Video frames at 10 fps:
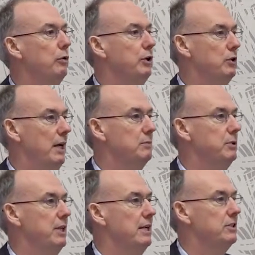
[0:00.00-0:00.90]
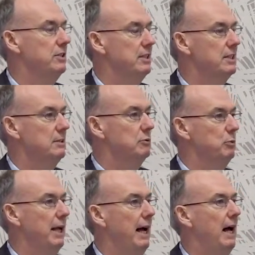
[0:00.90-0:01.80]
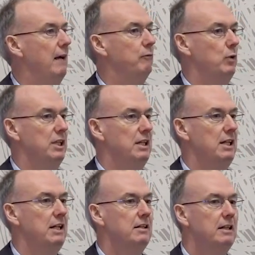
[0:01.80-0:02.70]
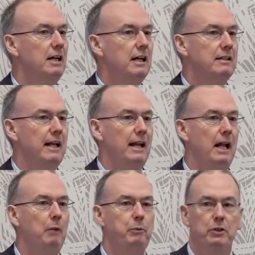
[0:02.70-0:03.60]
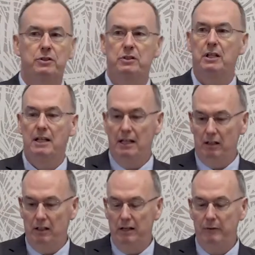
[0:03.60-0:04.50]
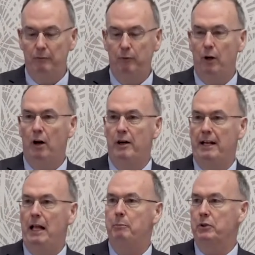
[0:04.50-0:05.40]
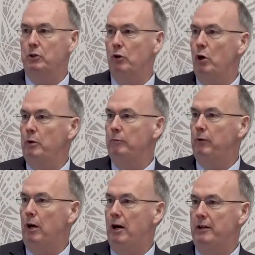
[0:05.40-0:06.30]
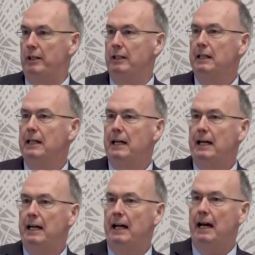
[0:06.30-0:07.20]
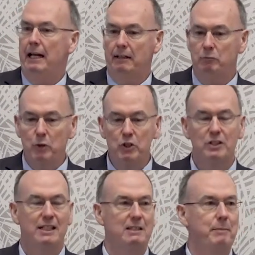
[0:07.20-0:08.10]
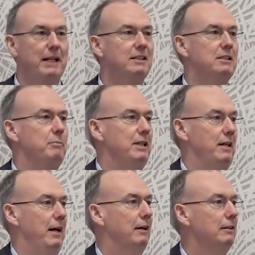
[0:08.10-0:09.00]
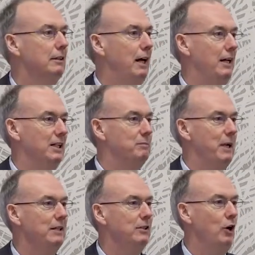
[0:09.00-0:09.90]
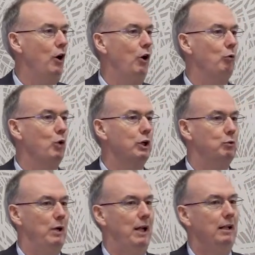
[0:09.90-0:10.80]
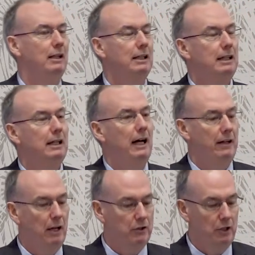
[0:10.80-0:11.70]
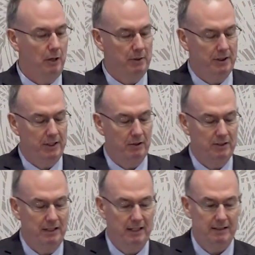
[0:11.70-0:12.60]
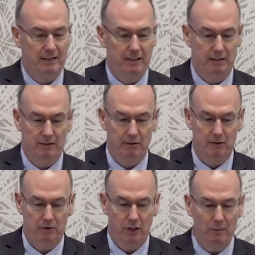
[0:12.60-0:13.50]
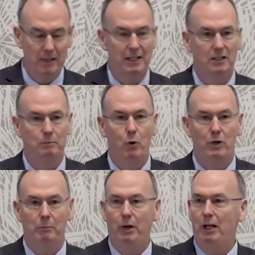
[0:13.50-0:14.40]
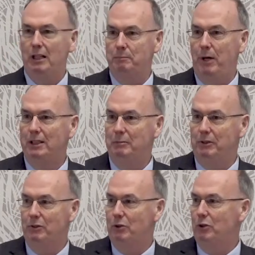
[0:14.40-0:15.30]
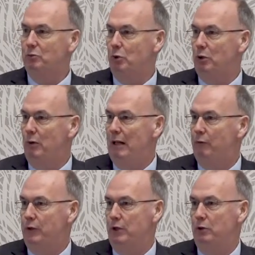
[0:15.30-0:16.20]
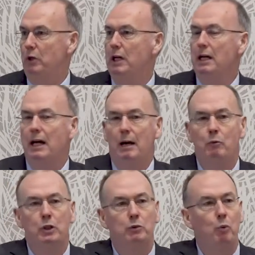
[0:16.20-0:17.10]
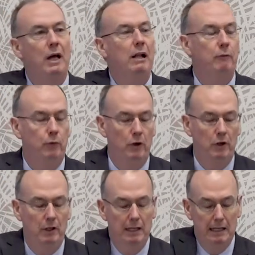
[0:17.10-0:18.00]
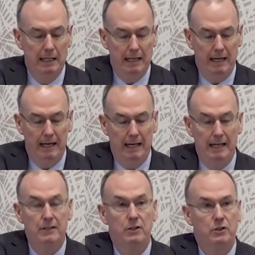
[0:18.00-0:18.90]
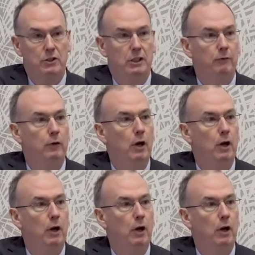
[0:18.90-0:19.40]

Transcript: The transportation systems we have, we need, that help us live in Florida, help us grow in Florida, and we just expect it to be there and expect it to all work well. And our job in the DOT is to try and make it as boring as possible so it does work well for you and work well for industry in the